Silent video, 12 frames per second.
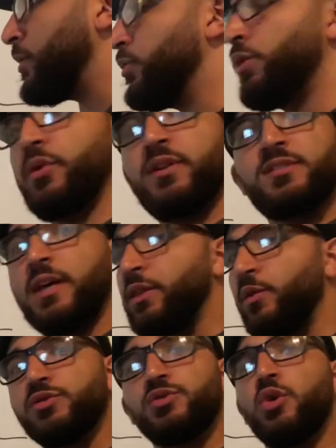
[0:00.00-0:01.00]
you notice that
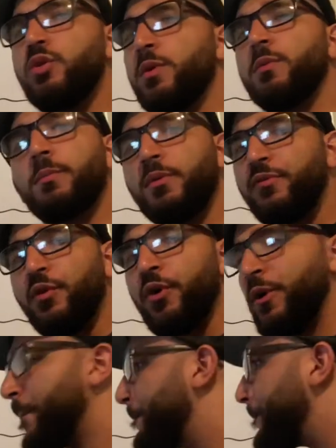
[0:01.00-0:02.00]
there was no murmur
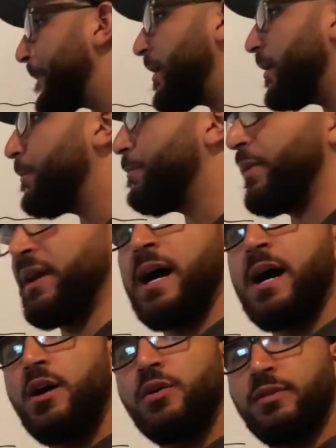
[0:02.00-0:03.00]
before, but
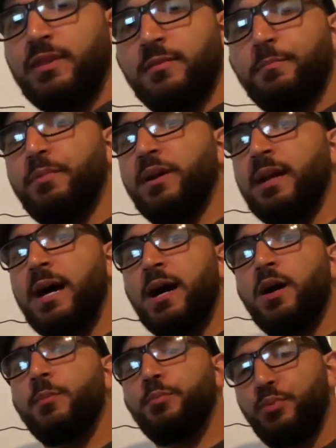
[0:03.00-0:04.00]
now
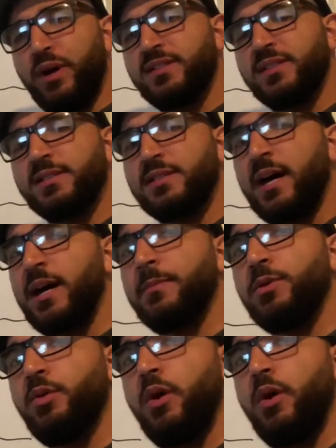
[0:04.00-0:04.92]
present time you